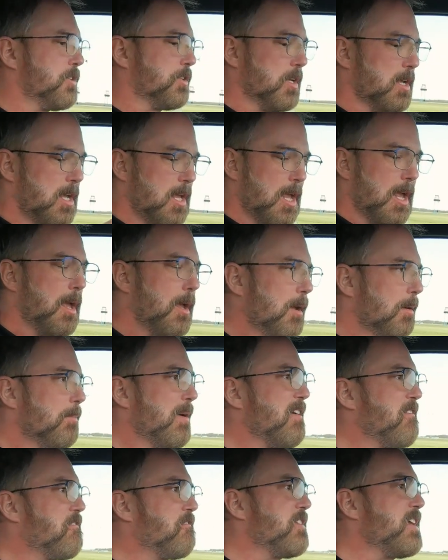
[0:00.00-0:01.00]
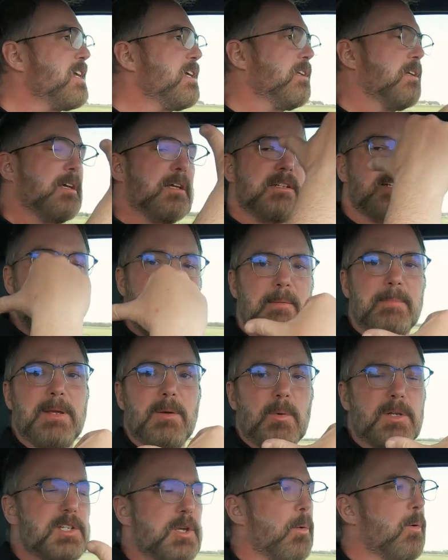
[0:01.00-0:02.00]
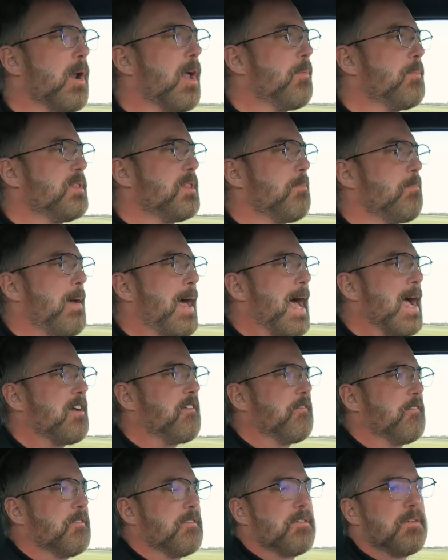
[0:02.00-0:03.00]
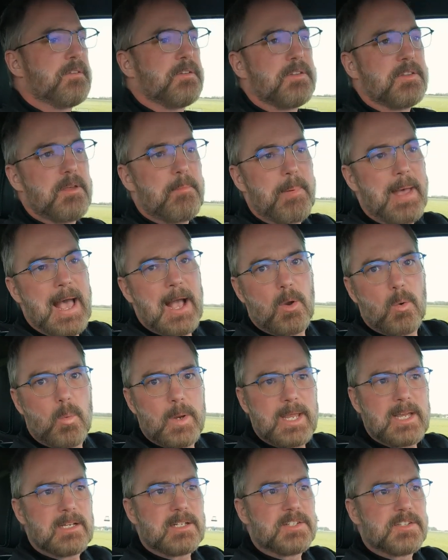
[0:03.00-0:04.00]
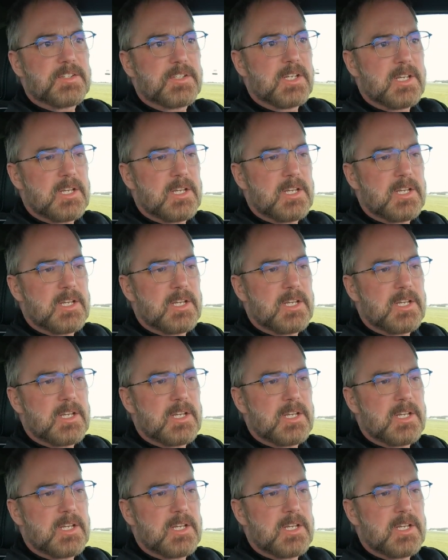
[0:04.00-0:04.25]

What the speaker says: My feet tell me what's going on with the back wheels.